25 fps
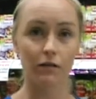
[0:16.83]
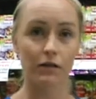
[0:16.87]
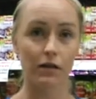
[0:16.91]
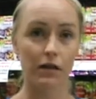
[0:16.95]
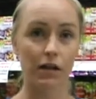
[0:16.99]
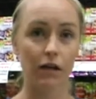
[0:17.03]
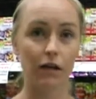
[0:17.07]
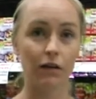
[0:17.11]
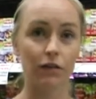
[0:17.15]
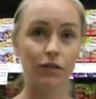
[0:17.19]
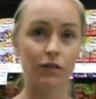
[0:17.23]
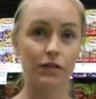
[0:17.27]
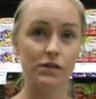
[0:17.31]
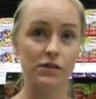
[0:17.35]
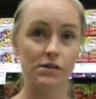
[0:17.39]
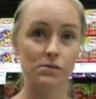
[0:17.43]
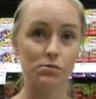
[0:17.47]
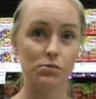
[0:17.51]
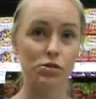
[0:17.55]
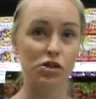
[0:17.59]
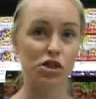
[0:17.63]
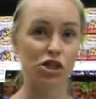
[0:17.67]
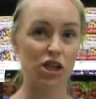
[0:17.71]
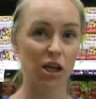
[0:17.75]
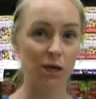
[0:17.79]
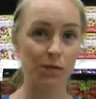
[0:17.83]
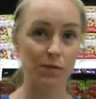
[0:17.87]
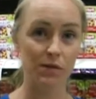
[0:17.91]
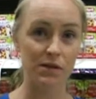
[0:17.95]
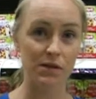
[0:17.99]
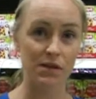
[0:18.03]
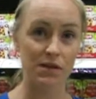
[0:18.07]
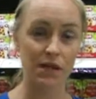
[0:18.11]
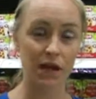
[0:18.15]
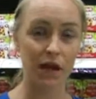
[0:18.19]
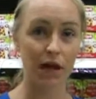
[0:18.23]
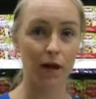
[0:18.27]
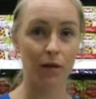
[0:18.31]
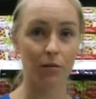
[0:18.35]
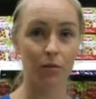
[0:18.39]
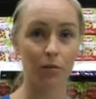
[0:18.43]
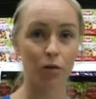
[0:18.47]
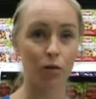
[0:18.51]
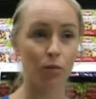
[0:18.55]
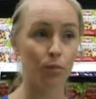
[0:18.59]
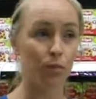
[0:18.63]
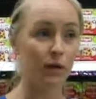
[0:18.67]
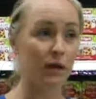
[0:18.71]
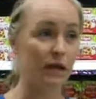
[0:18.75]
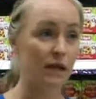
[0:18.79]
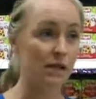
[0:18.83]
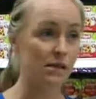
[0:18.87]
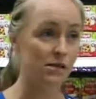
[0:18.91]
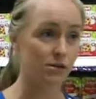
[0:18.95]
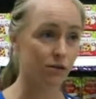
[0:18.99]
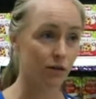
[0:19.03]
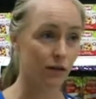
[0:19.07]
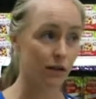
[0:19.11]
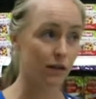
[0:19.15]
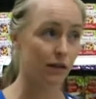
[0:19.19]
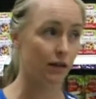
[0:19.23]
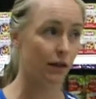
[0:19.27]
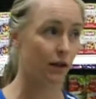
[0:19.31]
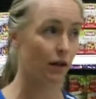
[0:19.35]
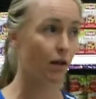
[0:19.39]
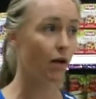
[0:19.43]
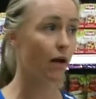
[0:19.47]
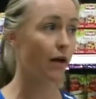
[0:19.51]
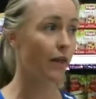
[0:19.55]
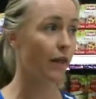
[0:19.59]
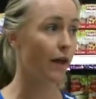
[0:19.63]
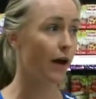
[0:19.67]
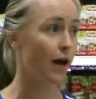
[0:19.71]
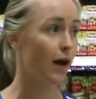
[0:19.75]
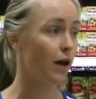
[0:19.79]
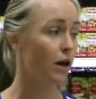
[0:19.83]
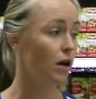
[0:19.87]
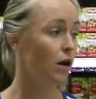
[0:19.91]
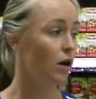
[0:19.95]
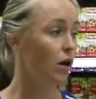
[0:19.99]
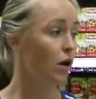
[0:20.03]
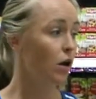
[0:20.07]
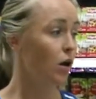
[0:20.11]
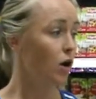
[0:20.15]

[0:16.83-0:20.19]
digging for some chips or bickies or anything like that.